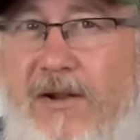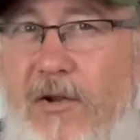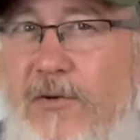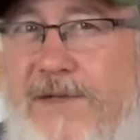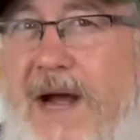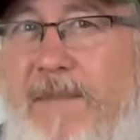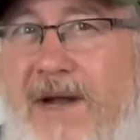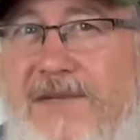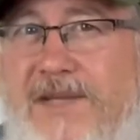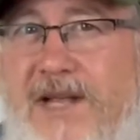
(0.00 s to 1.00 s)
close out
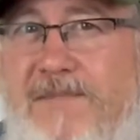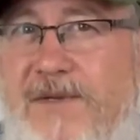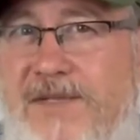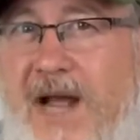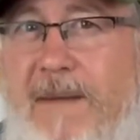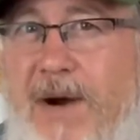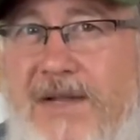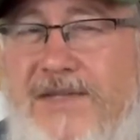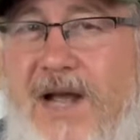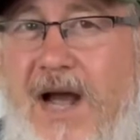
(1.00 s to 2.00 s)
my assessment side
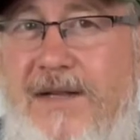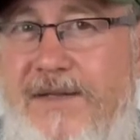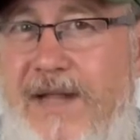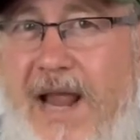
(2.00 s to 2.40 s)
by side,